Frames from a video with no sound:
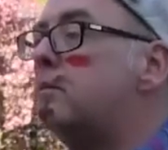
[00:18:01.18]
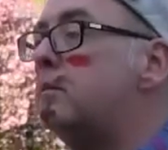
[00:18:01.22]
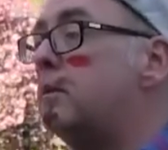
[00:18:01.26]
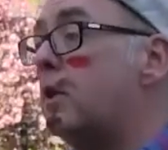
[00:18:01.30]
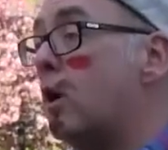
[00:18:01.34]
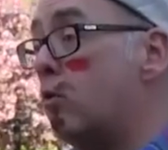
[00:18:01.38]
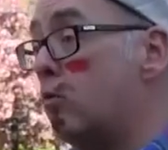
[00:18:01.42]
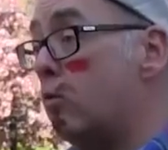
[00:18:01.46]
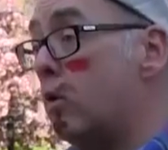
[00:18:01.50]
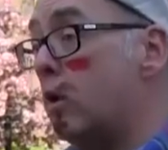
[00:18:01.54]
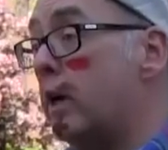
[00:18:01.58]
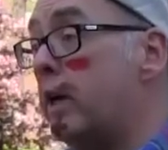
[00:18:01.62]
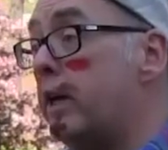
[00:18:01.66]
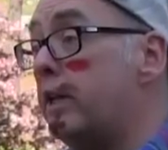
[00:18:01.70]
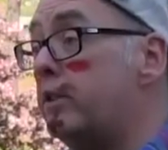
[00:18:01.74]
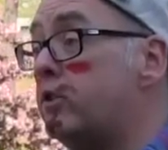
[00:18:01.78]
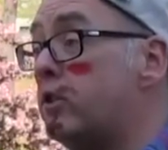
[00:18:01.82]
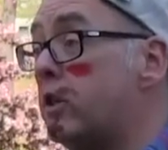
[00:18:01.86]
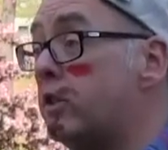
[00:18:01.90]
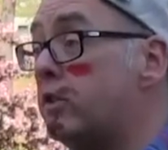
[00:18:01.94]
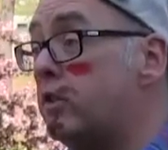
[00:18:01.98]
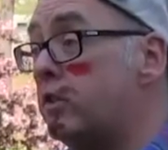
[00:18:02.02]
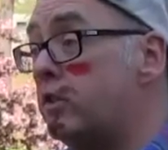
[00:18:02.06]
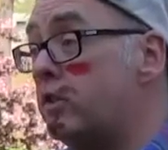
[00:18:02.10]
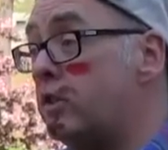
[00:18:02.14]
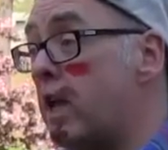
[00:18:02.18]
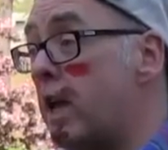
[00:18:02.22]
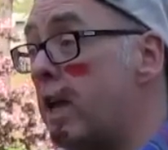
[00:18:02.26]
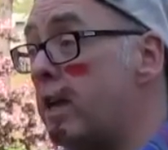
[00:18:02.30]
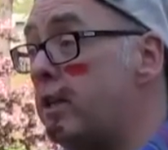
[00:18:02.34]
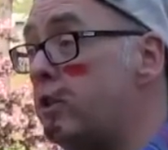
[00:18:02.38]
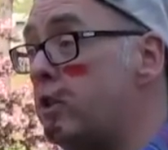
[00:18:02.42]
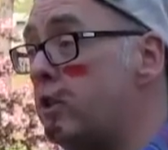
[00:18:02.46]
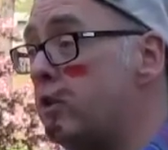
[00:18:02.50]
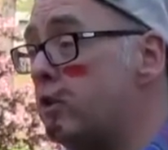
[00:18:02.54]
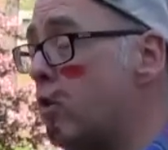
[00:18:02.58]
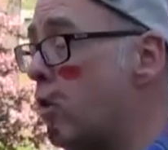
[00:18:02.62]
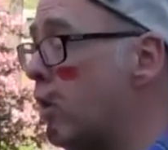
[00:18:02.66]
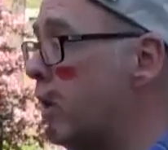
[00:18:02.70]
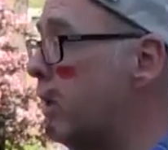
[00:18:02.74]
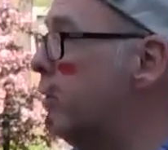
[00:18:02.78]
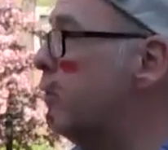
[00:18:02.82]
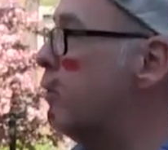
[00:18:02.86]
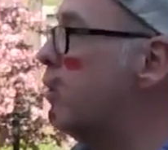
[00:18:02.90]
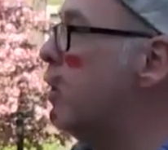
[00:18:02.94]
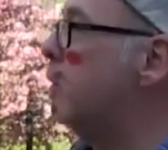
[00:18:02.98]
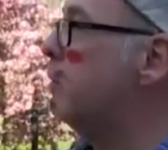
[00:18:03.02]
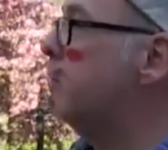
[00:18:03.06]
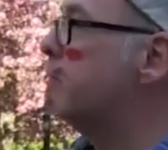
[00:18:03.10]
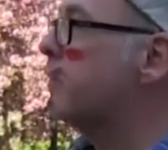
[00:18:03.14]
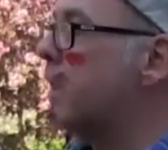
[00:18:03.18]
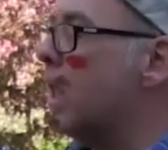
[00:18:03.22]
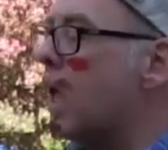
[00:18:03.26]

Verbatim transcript: Don't worry, it's just a stage he's going through.